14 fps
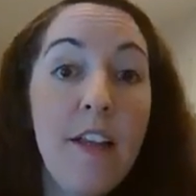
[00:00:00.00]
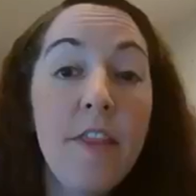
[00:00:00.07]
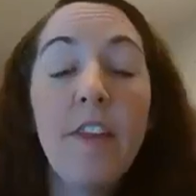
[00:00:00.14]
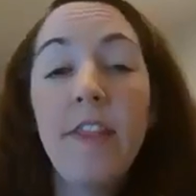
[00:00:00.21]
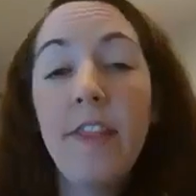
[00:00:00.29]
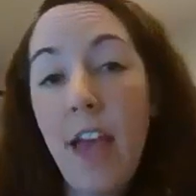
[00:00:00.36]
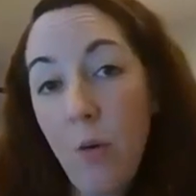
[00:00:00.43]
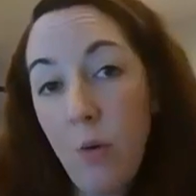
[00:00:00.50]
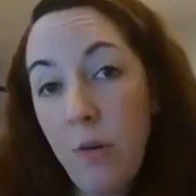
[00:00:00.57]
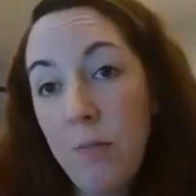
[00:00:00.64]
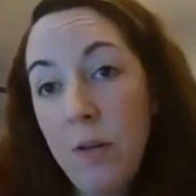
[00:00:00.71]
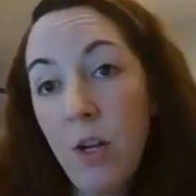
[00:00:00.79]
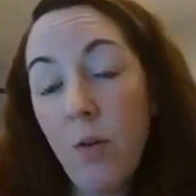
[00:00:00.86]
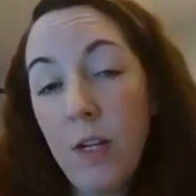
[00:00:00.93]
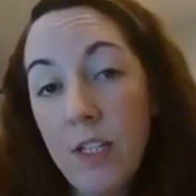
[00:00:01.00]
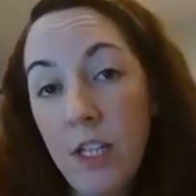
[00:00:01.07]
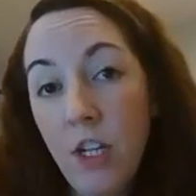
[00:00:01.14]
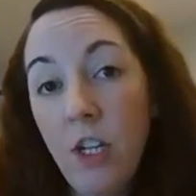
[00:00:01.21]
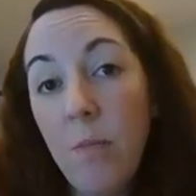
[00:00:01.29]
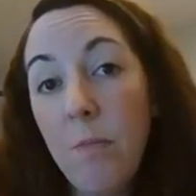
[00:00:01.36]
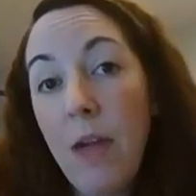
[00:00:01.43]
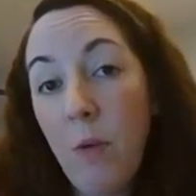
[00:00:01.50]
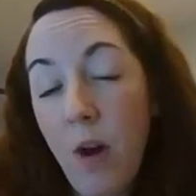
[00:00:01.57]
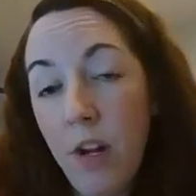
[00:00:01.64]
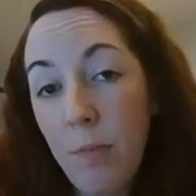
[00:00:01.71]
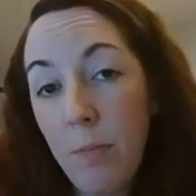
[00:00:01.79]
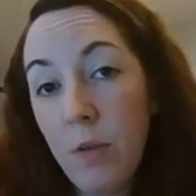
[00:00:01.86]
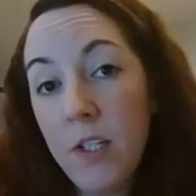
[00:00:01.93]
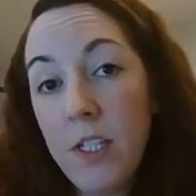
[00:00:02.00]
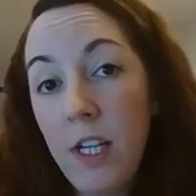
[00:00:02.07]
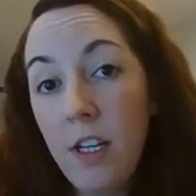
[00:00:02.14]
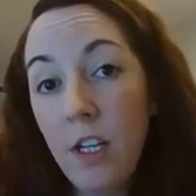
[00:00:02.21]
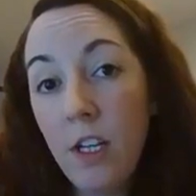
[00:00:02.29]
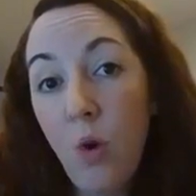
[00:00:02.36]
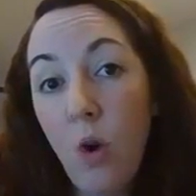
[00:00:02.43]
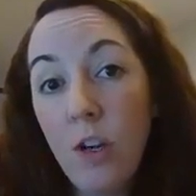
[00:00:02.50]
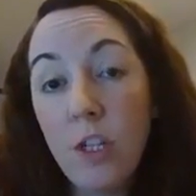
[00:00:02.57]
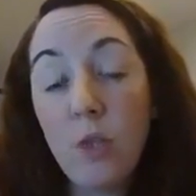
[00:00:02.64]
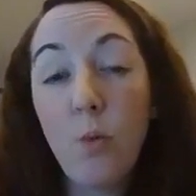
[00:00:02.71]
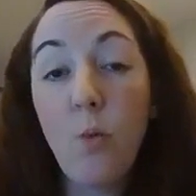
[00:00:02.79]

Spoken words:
then that would be a reason you may want to proceed in court as